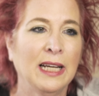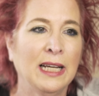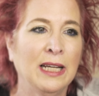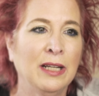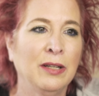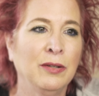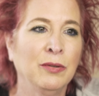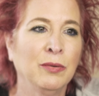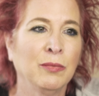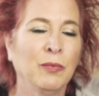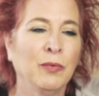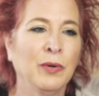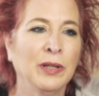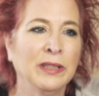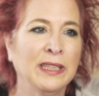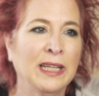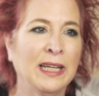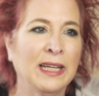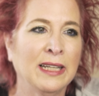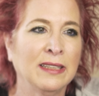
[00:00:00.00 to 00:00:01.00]
And
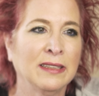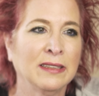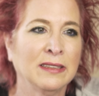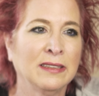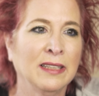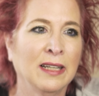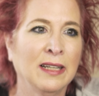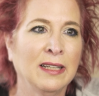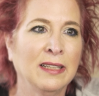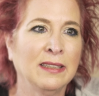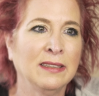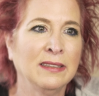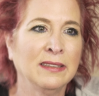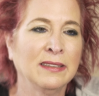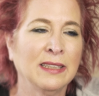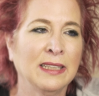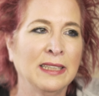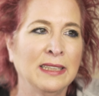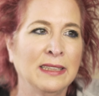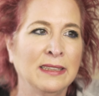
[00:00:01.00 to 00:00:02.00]
what that
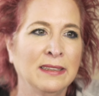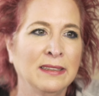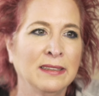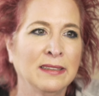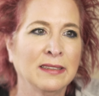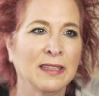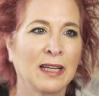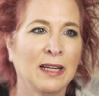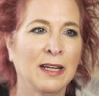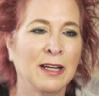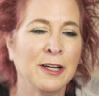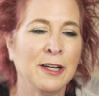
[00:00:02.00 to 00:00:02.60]
does is